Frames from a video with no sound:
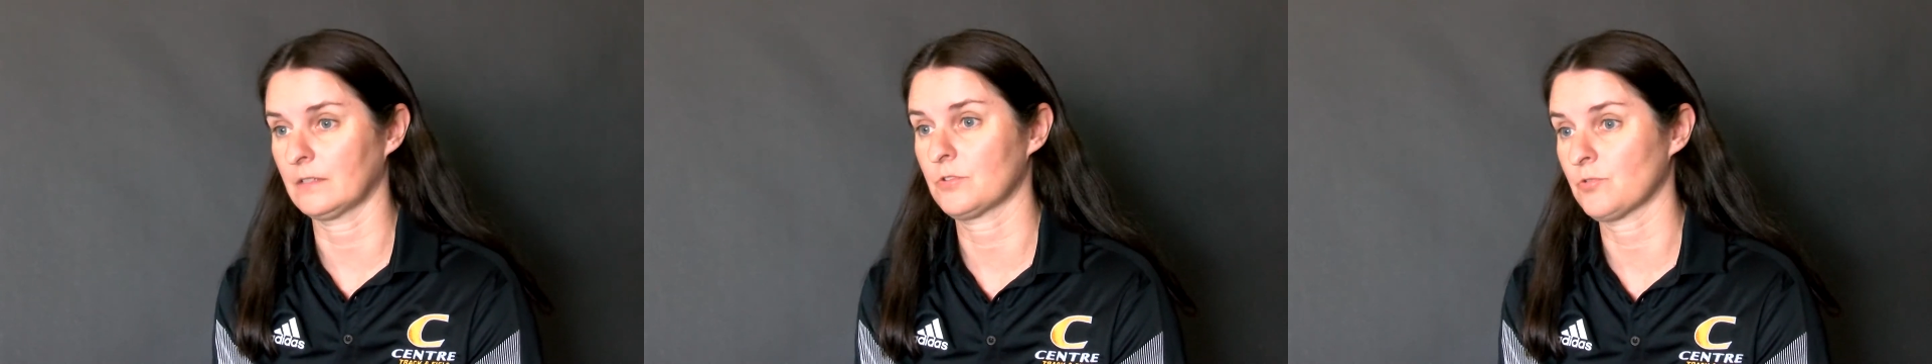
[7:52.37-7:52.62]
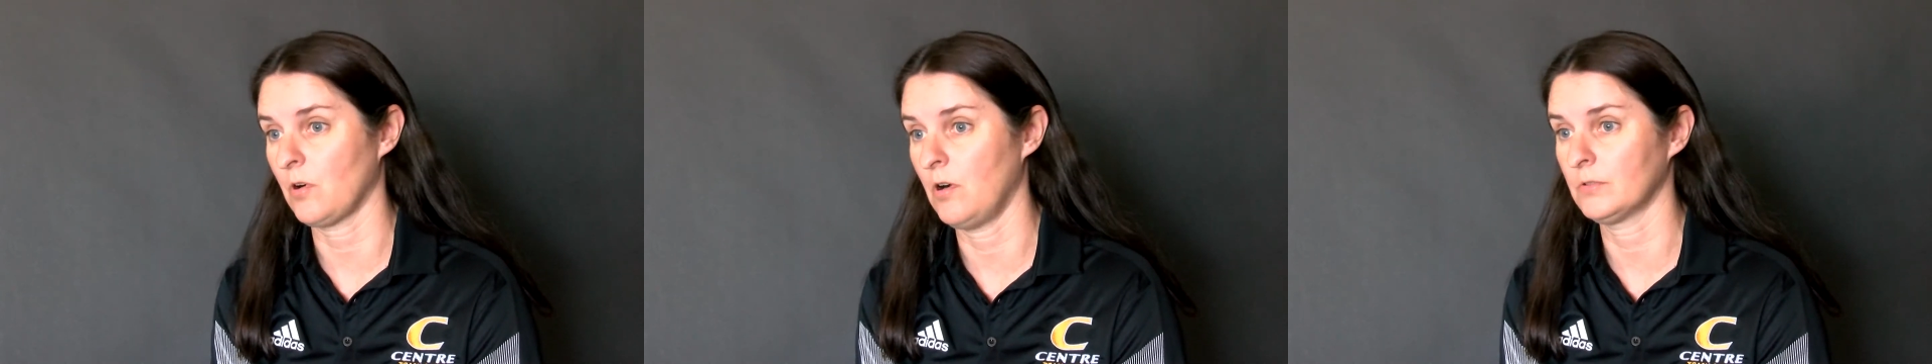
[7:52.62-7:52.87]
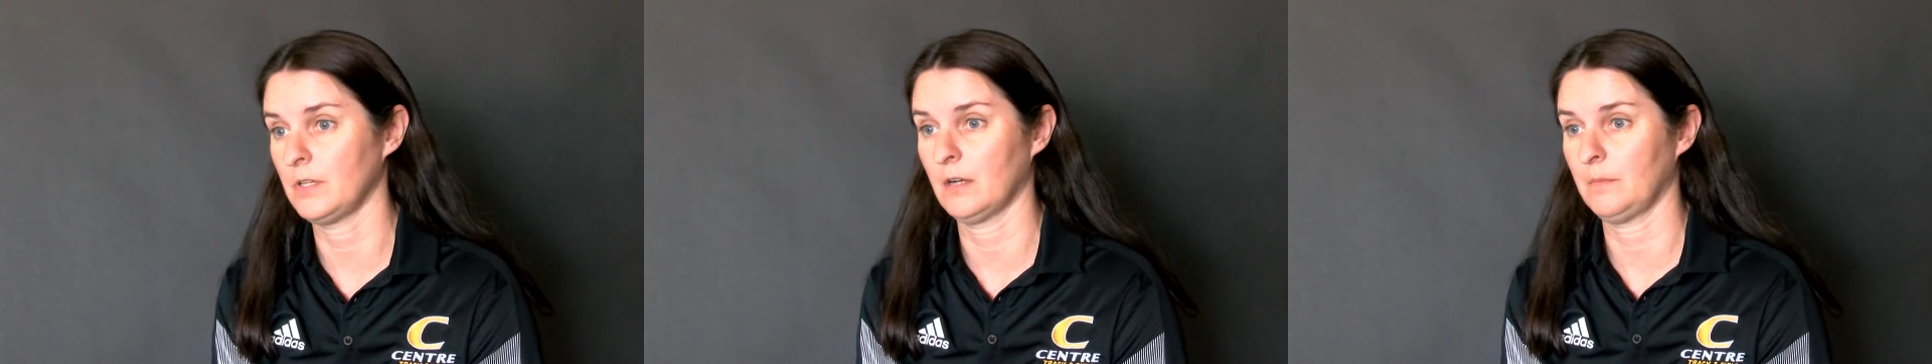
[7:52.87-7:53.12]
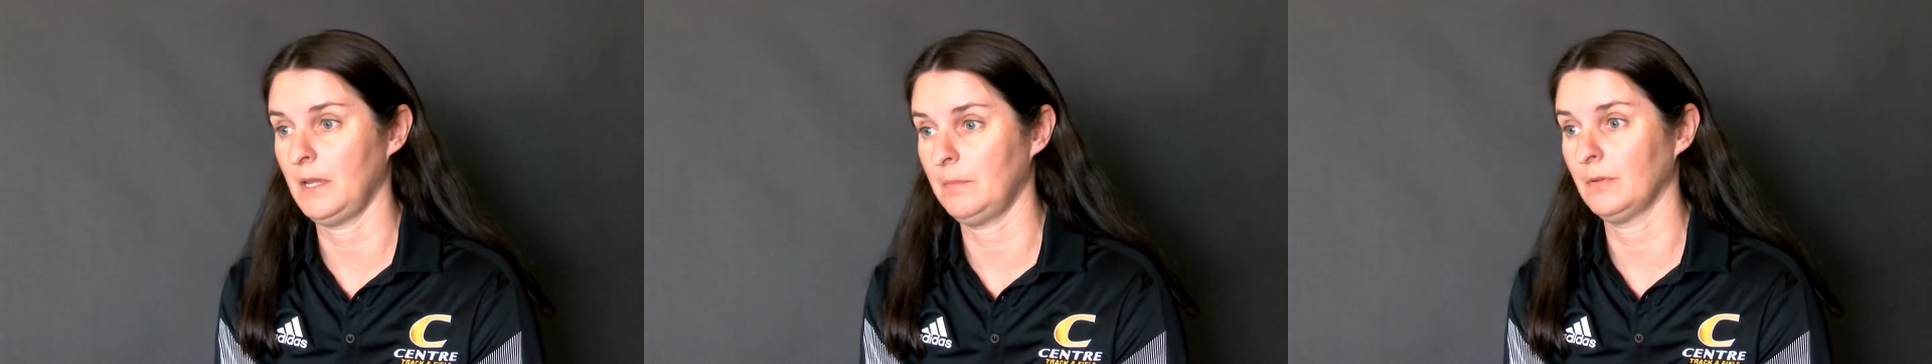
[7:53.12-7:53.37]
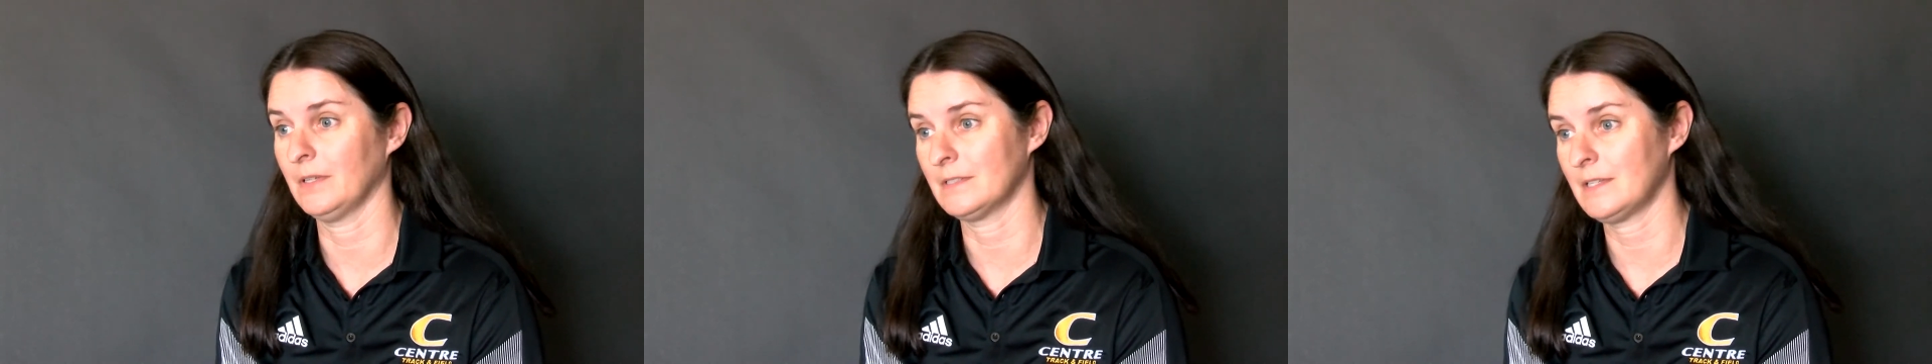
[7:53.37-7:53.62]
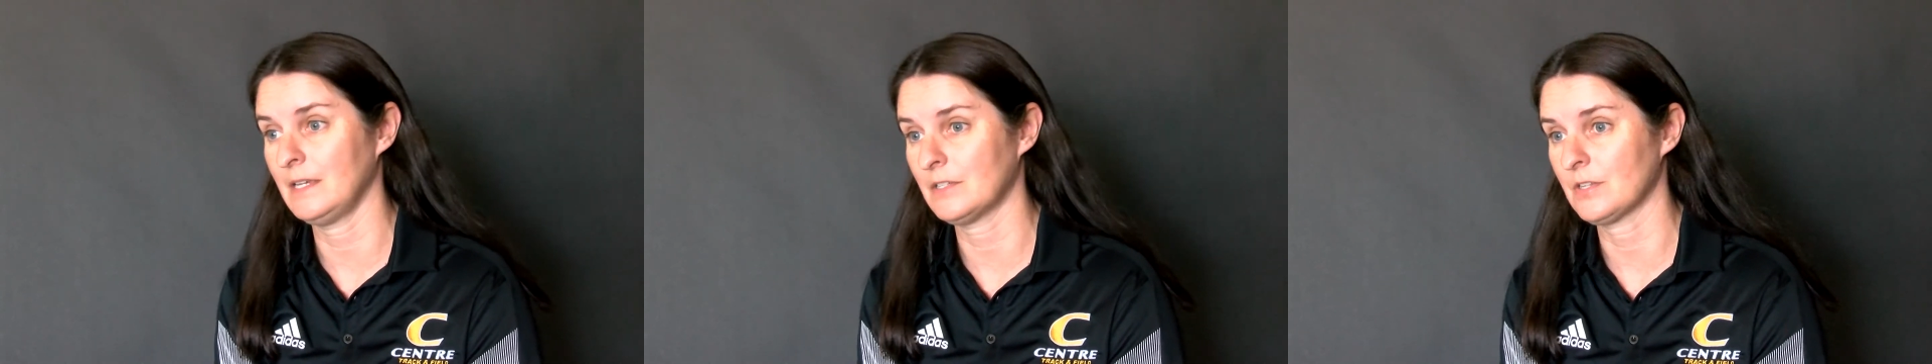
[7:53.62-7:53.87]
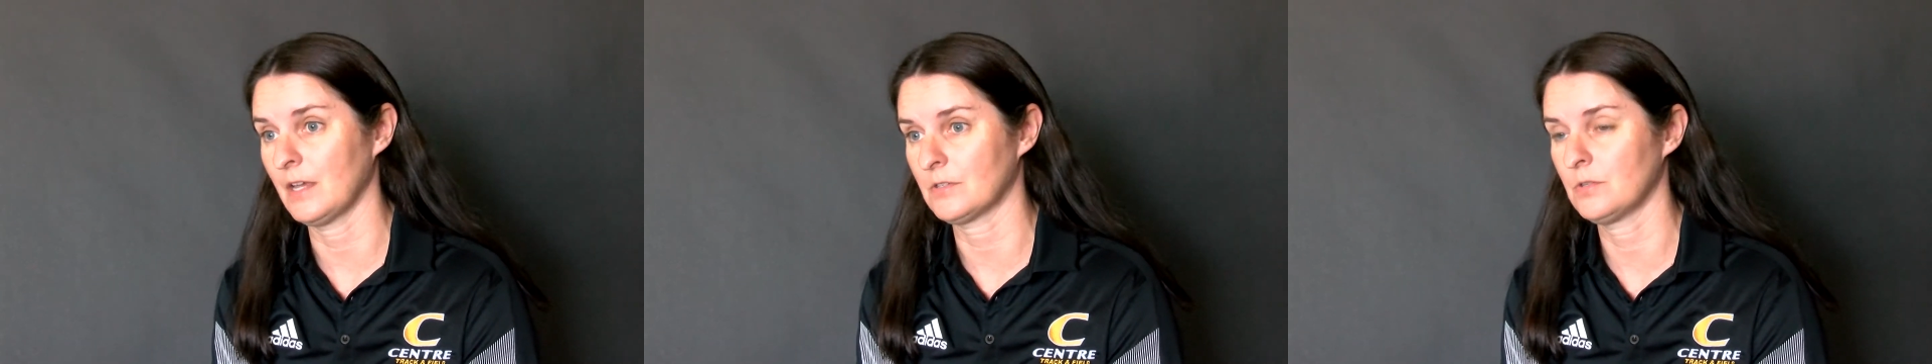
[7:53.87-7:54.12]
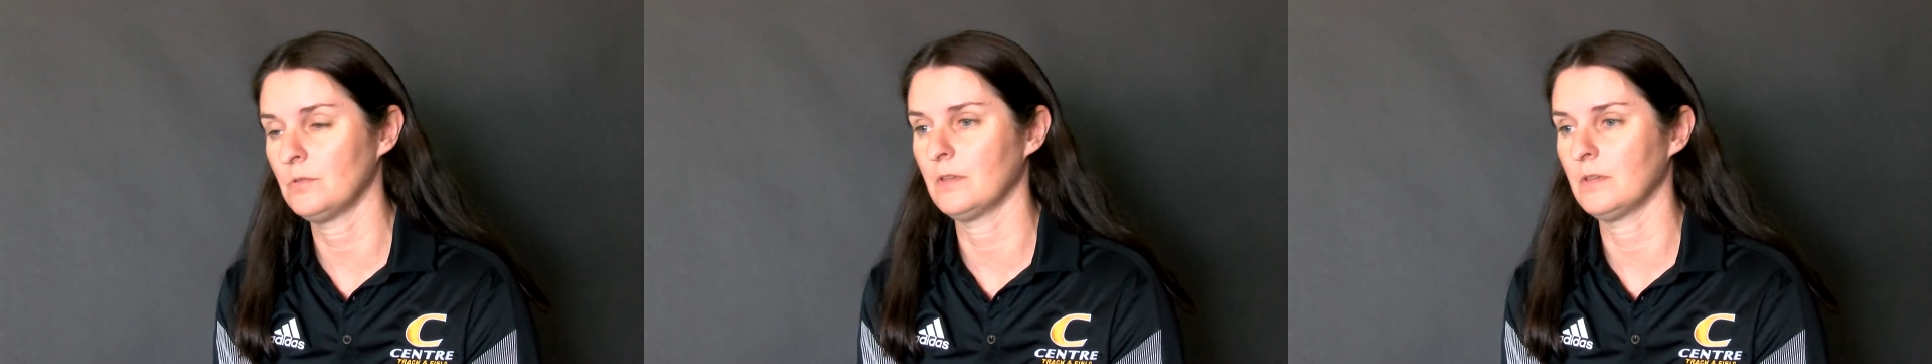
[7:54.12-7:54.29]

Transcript: strong young people and teach that to